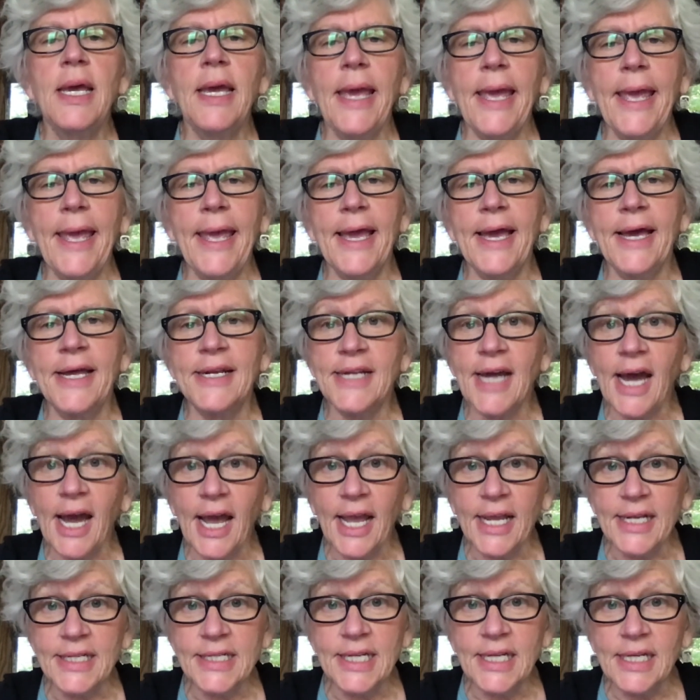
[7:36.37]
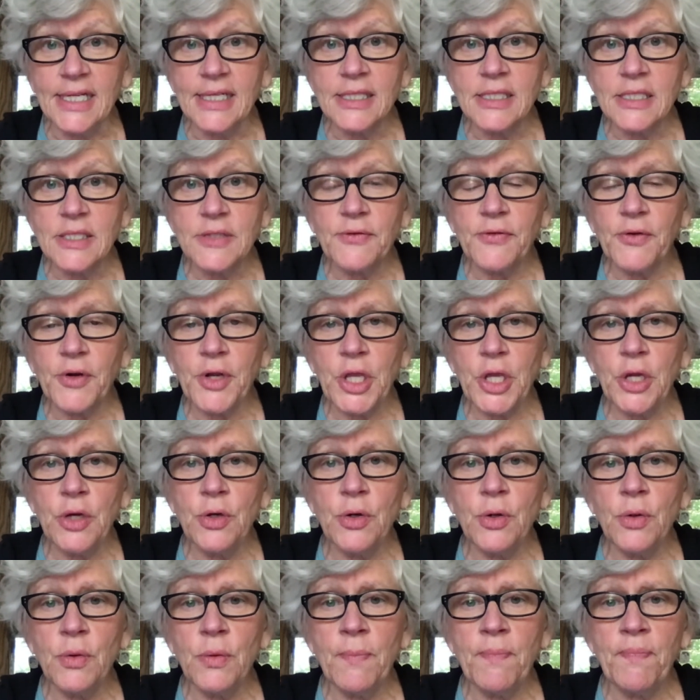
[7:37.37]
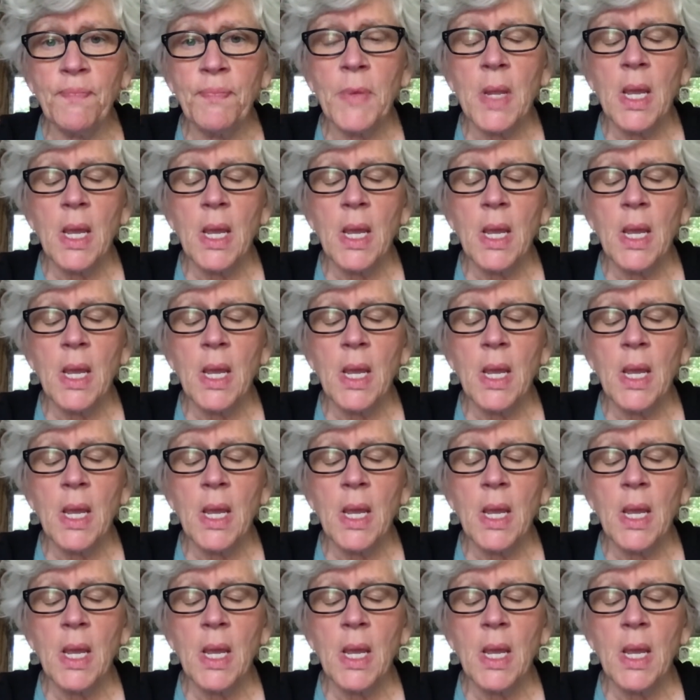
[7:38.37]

and ideas for you.